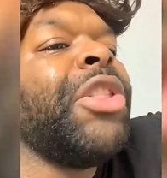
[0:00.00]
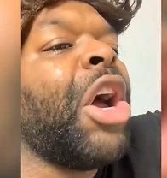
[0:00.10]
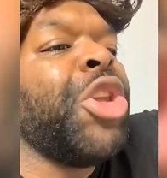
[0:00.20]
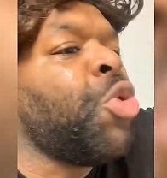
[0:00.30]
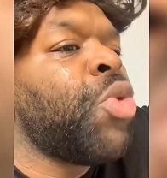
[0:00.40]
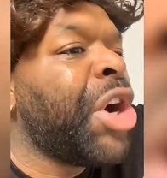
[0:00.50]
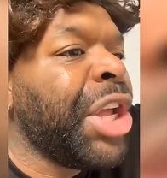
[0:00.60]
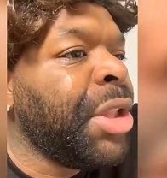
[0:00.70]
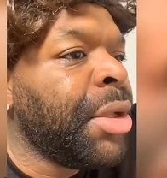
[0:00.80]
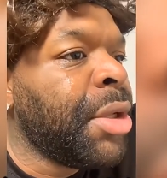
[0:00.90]
Girl, I know you
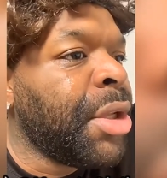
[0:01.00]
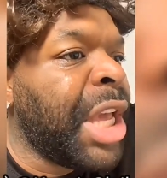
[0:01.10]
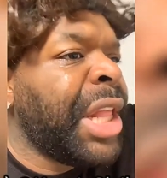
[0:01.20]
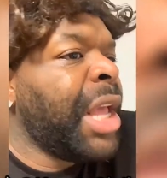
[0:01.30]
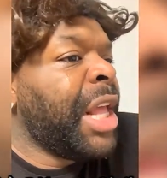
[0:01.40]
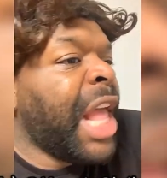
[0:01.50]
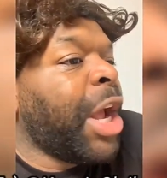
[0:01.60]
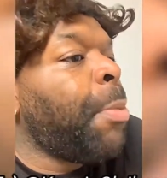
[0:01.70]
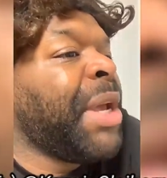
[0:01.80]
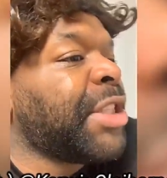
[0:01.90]
wouldn't. It
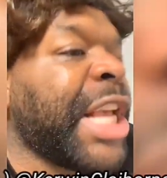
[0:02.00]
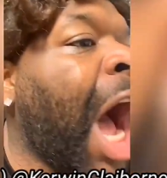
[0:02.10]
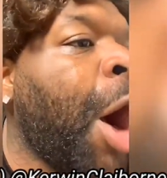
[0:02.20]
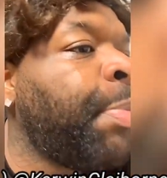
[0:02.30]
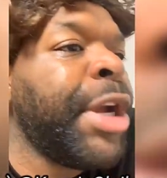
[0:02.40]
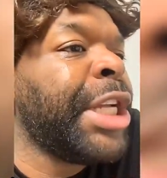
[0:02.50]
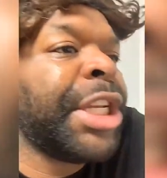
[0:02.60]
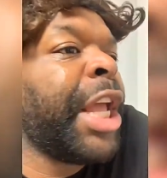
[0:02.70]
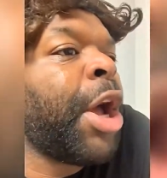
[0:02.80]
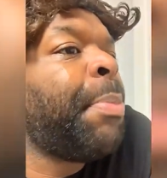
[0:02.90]
ain't going to be a tall bridge.
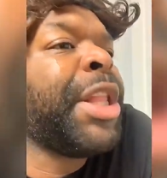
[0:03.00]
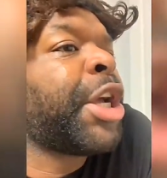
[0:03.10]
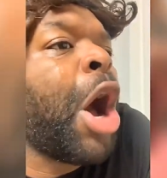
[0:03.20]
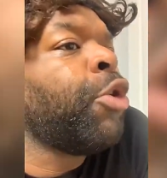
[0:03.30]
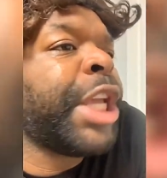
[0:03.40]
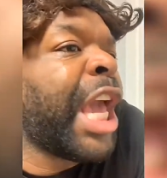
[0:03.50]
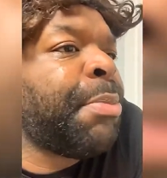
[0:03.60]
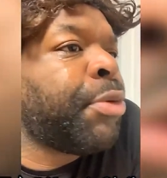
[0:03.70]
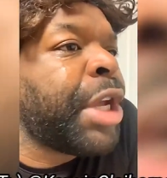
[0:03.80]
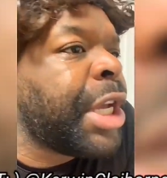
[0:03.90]
It ain't going to be the Golden
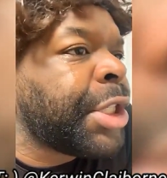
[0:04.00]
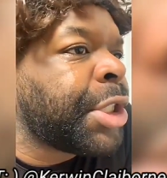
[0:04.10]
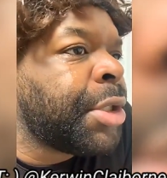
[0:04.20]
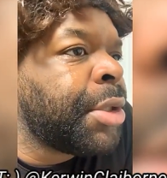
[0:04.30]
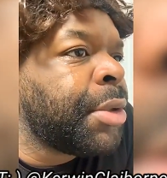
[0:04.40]
Gate Bridge.